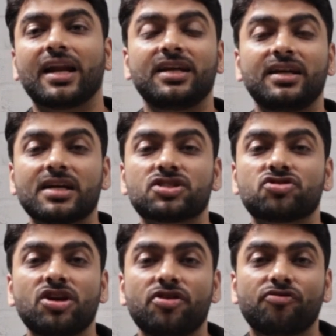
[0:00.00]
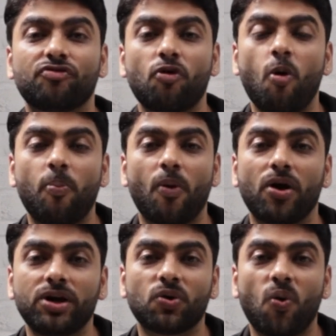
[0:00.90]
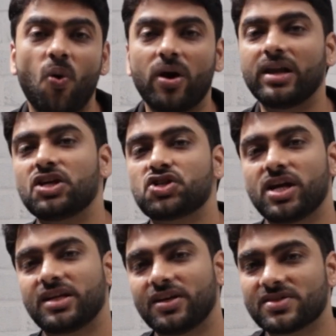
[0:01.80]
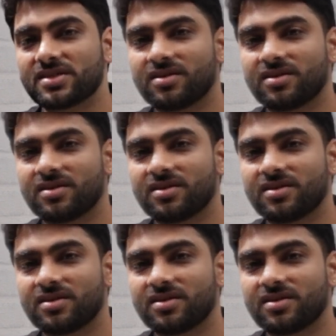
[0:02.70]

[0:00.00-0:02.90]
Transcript: and industry 4.0 initiatives.